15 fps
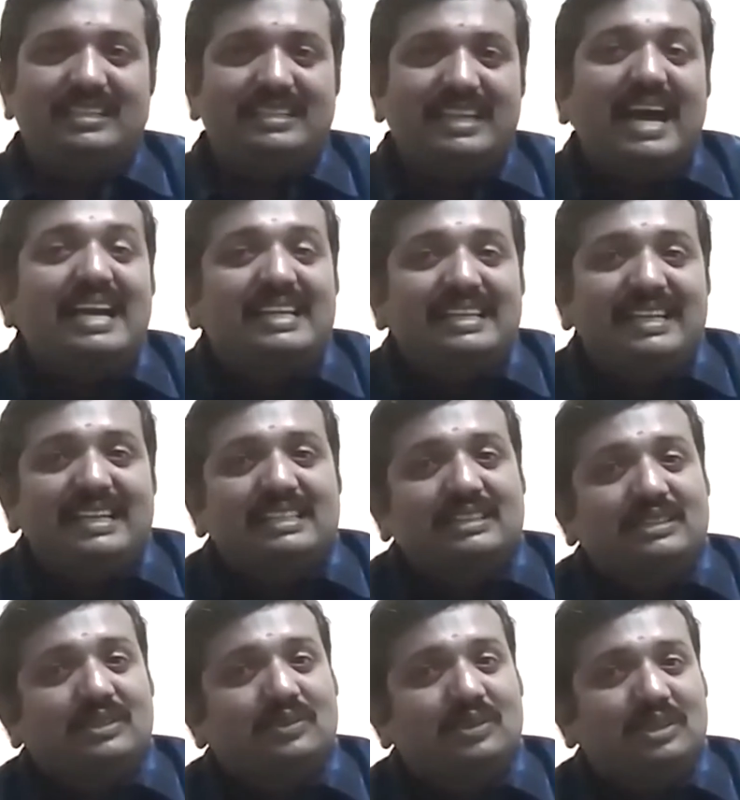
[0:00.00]
That
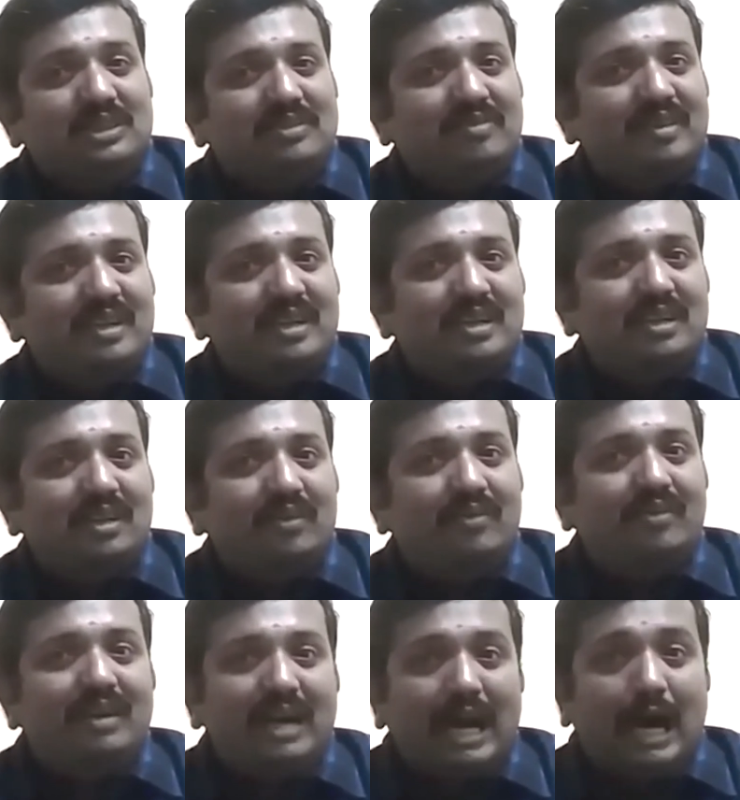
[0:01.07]
takes you to the world
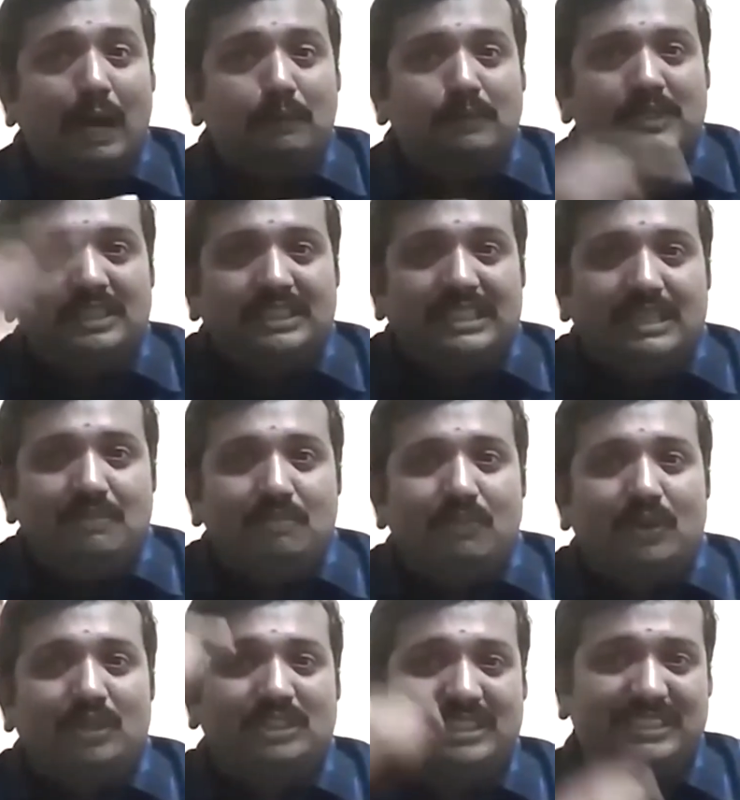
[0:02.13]
of
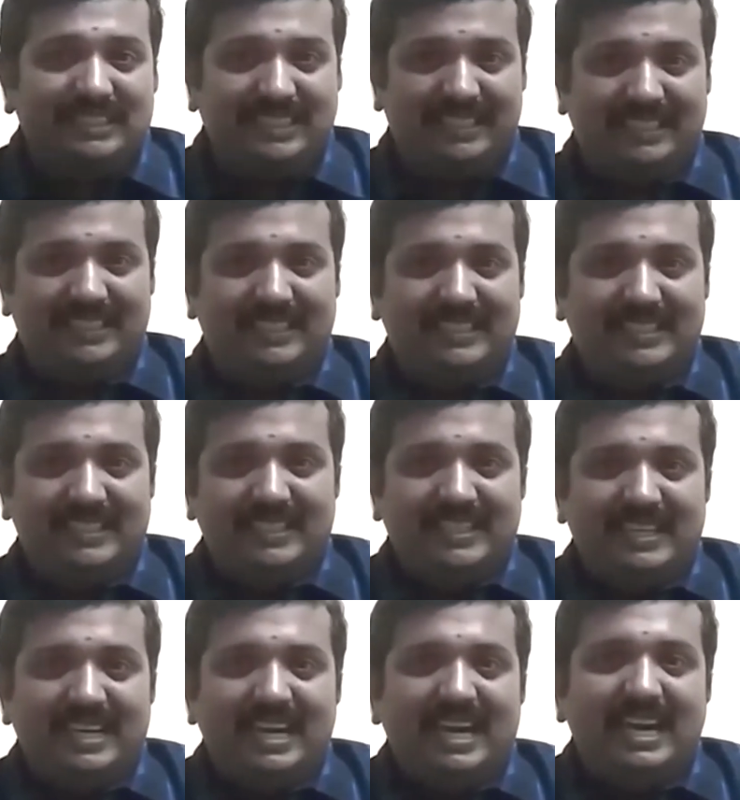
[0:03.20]
upstream processing
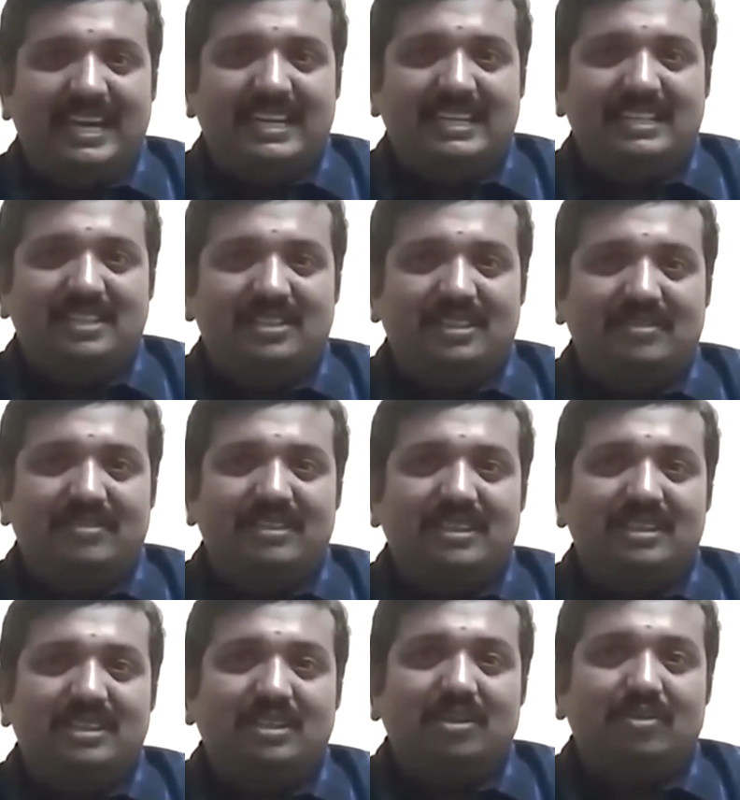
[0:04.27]
and to the
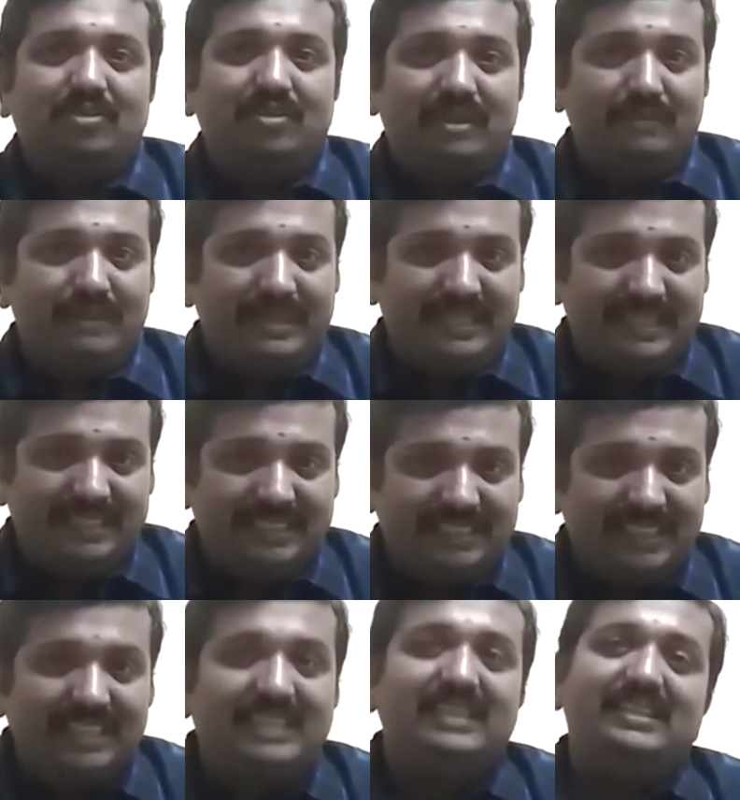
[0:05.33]
world of
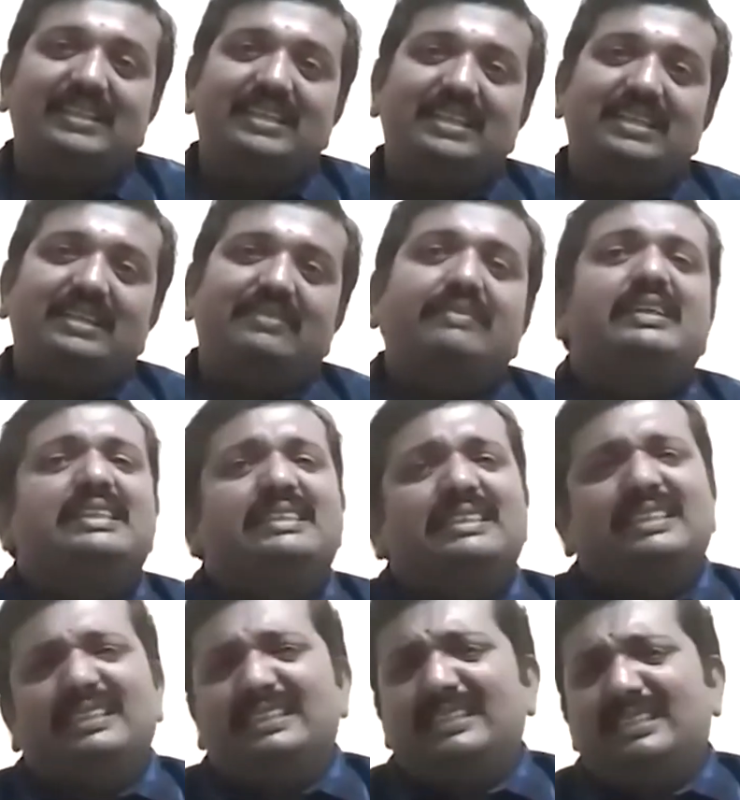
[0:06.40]
fermentation, which
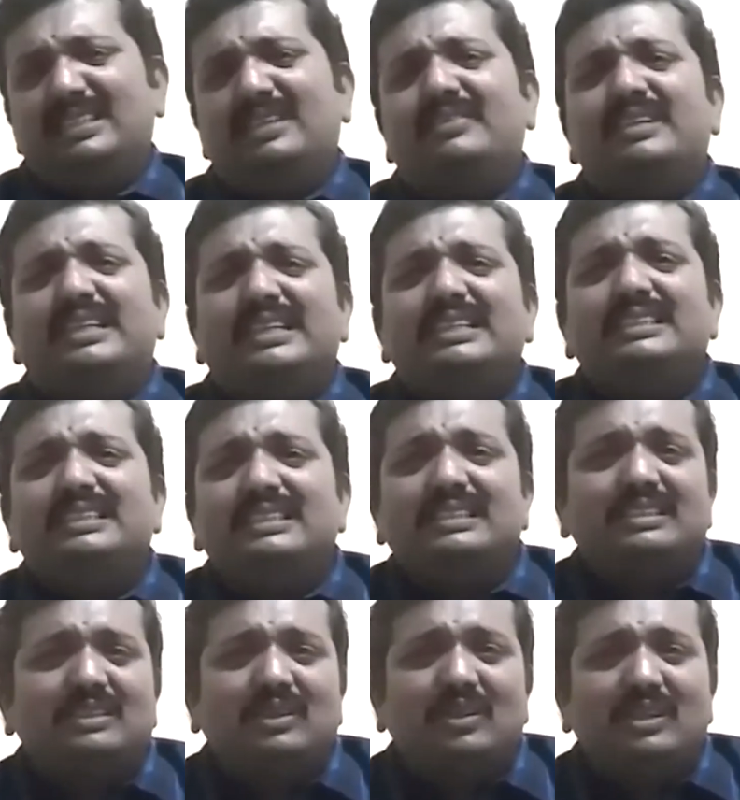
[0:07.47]
nowadays
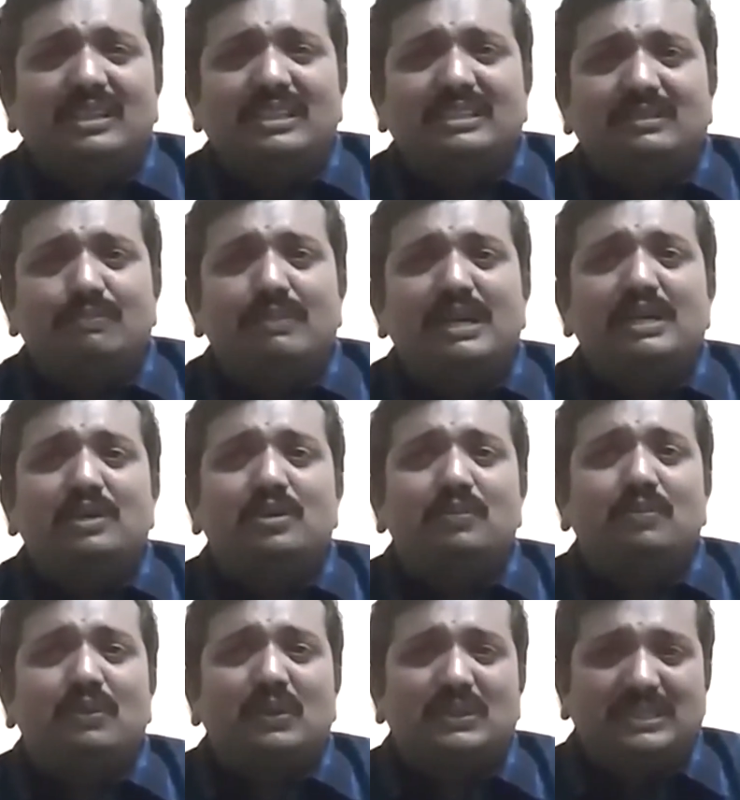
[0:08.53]
is called as
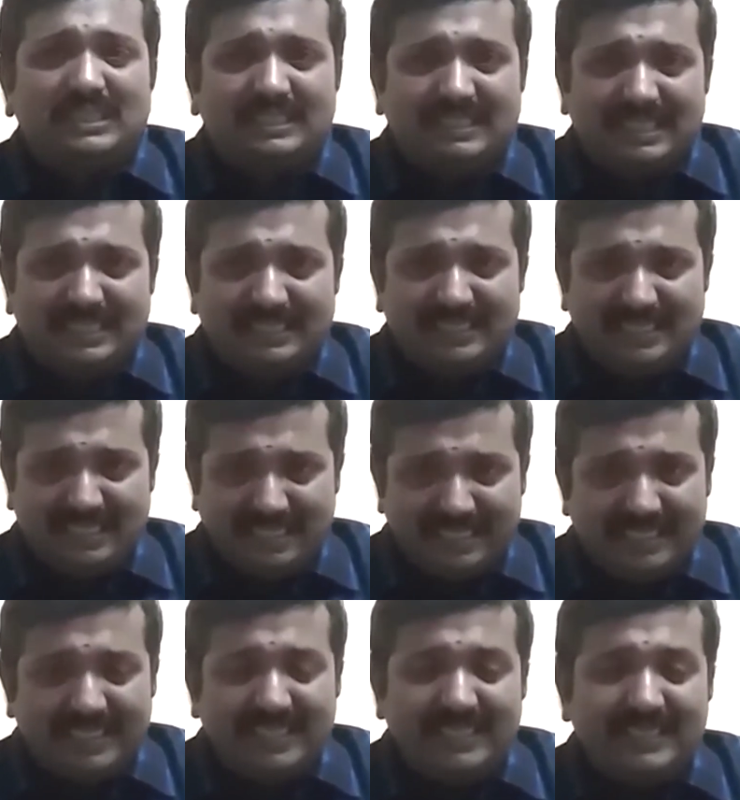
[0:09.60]
Bioprocess
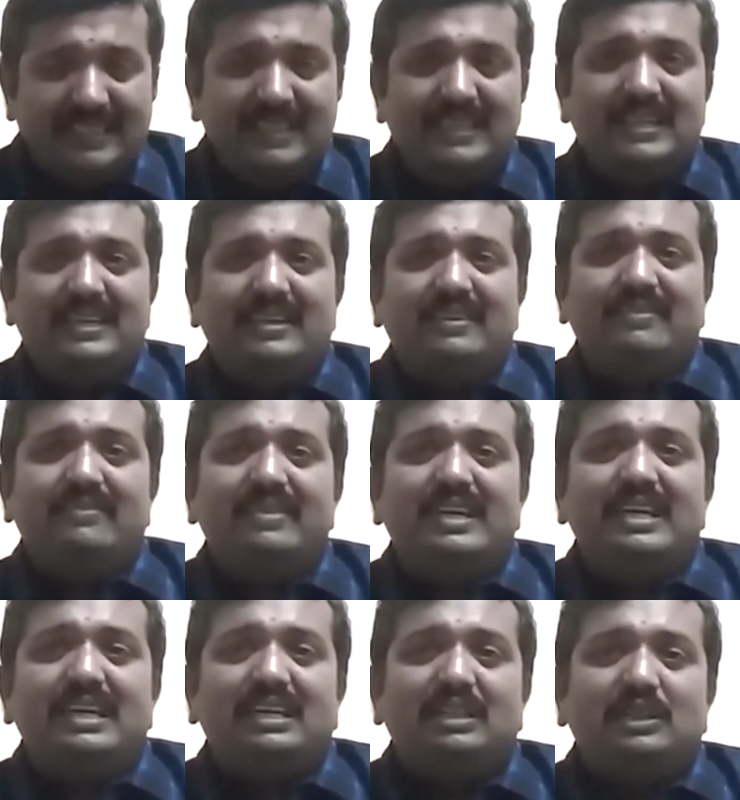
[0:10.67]
Engineering,
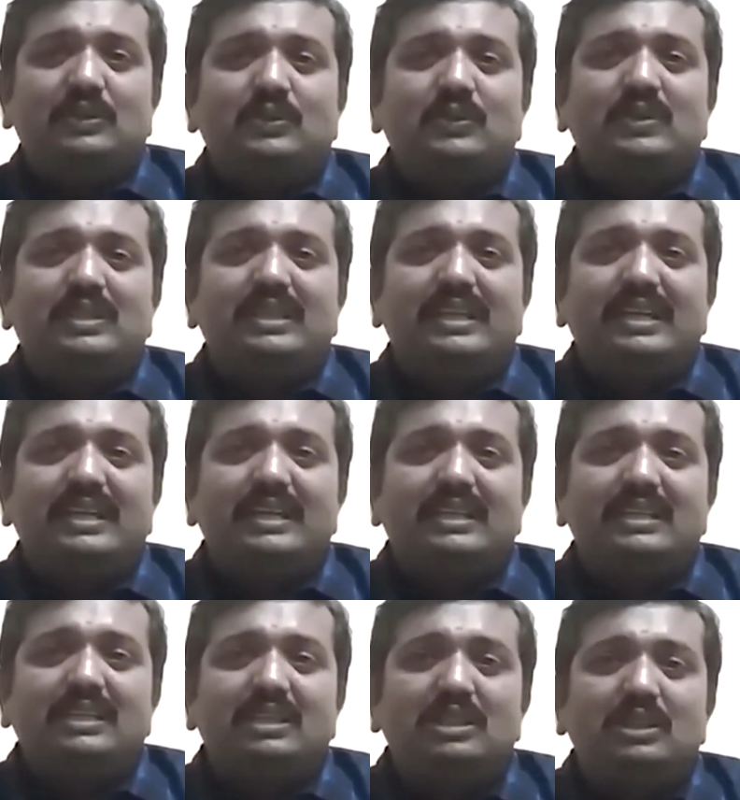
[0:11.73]
where you will
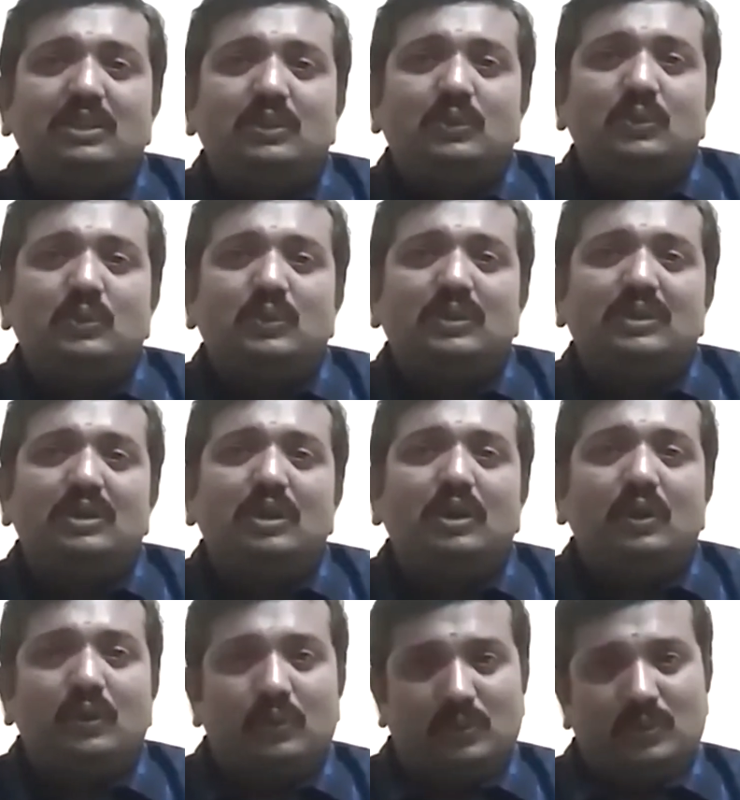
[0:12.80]
learn to
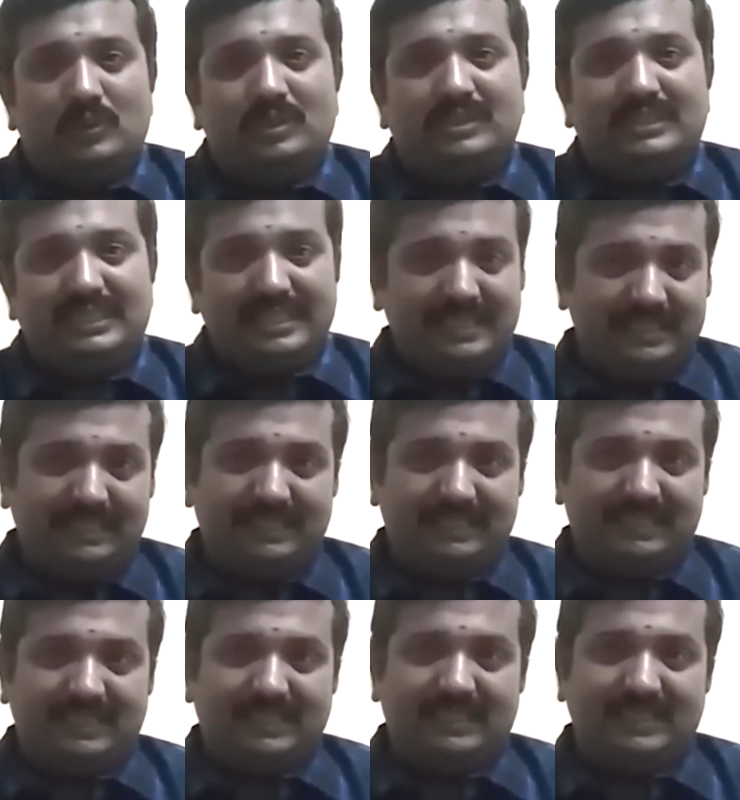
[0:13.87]
grow
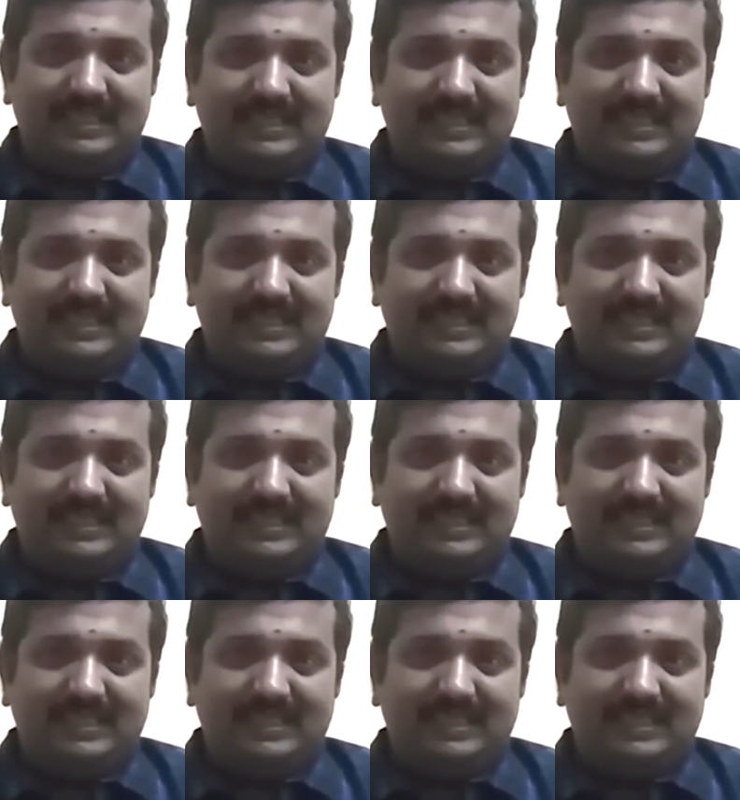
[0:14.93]
cells